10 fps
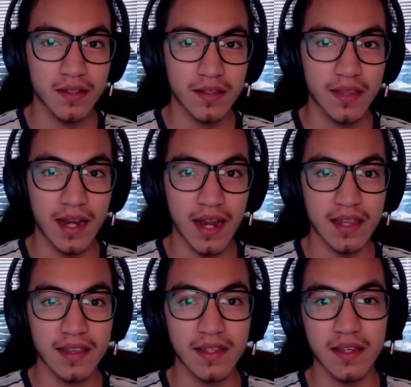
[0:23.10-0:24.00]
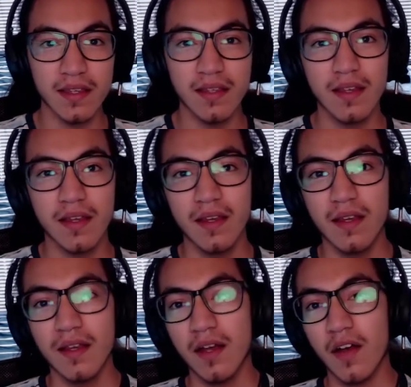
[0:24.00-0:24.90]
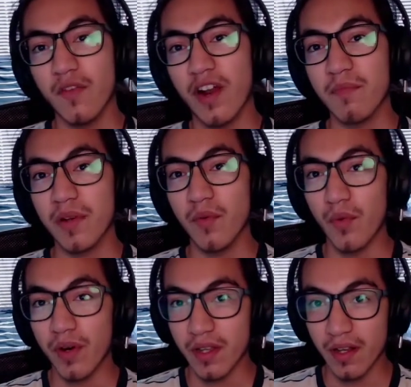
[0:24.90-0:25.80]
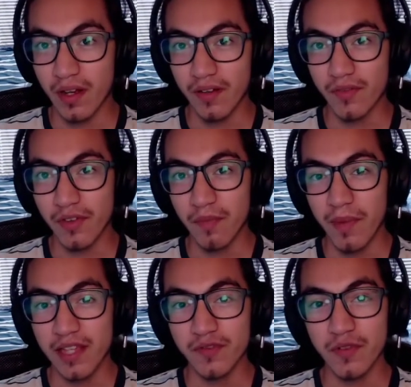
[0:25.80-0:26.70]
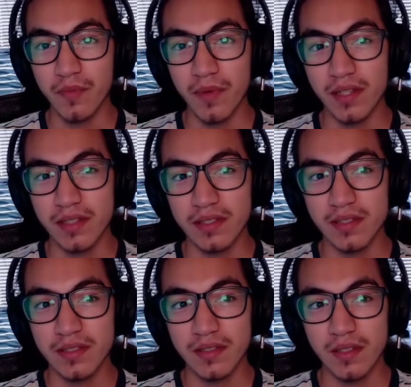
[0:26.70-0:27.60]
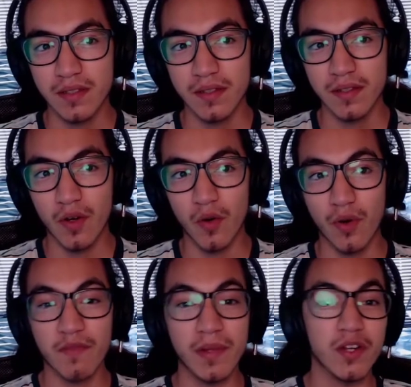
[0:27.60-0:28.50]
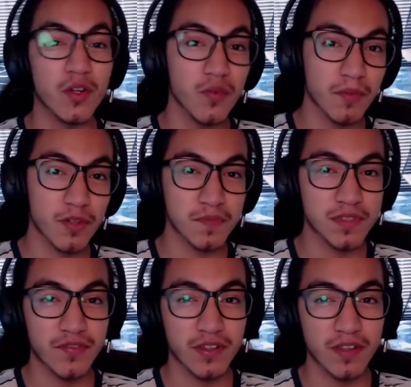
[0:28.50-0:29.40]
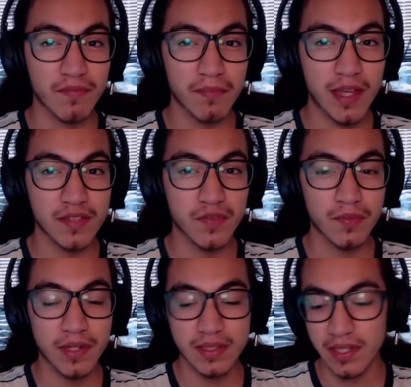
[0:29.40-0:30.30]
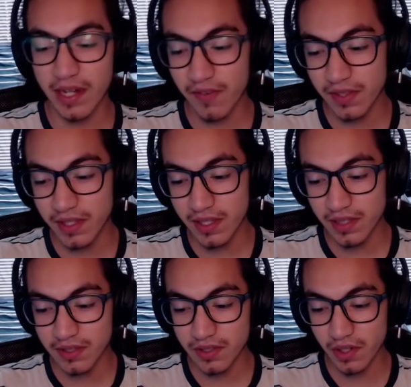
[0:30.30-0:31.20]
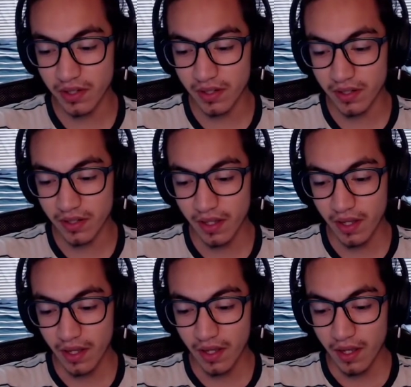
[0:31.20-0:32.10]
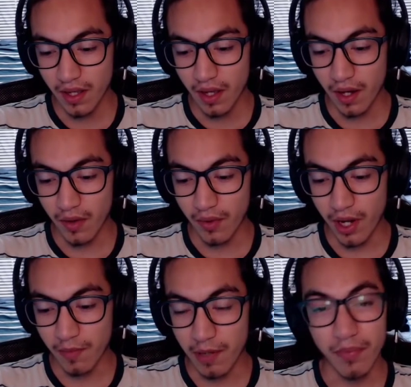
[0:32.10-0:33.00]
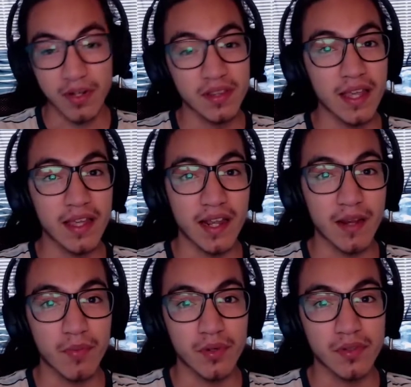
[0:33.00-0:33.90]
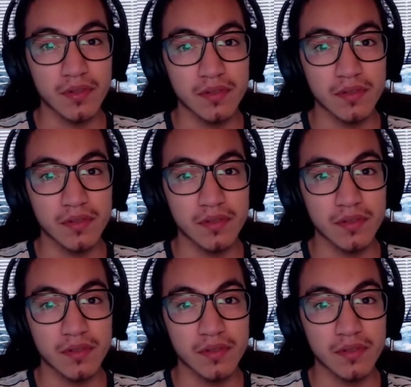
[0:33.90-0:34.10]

than anything, of what I've been working on for the past few months, or what I've been doing more specifically the past few months. And everything started around my birthday in April